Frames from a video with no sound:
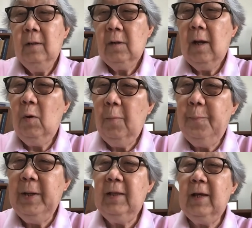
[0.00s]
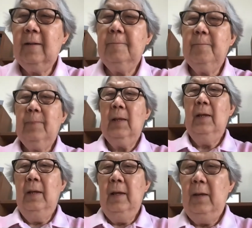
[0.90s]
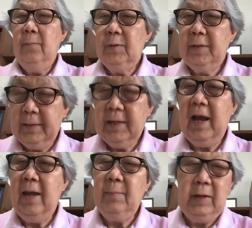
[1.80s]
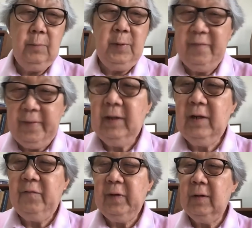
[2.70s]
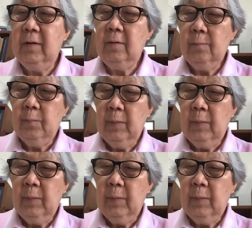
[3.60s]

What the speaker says: So I'm hoping that it will take time and it will be very difficult,